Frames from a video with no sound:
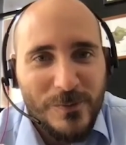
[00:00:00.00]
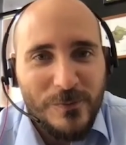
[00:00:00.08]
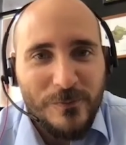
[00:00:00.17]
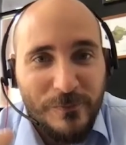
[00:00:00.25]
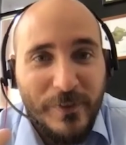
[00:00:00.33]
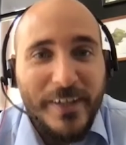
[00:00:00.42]

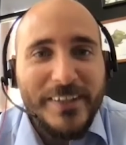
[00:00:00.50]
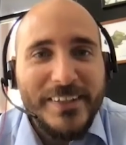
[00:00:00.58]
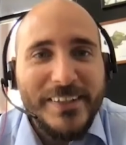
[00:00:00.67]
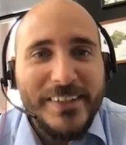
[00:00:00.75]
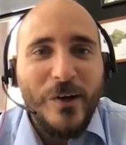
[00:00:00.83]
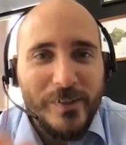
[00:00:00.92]
find
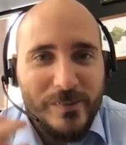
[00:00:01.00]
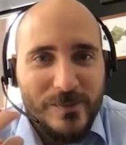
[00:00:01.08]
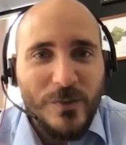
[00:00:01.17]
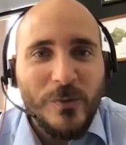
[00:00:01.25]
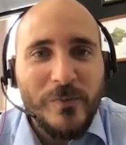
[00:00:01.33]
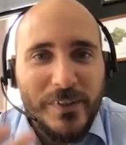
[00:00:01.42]
out and
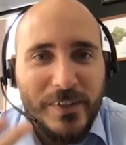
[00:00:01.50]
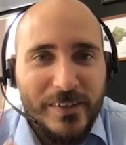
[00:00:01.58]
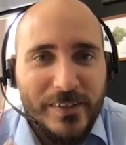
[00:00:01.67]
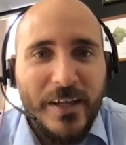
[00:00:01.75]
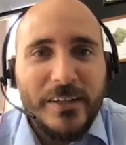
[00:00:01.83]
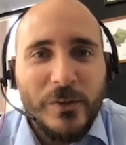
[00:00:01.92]
solve it and
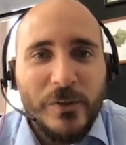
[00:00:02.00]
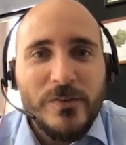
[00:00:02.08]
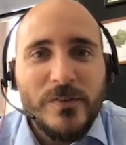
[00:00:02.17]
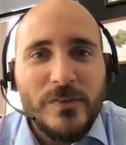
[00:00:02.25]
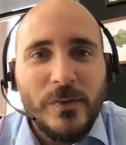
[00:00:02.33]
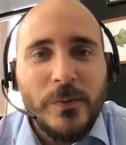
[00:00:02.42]
diagnose
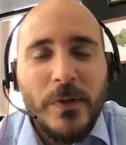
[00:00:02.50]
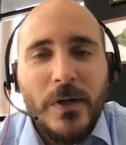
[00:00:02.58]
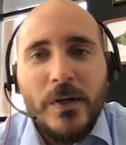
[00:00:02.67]
and so on.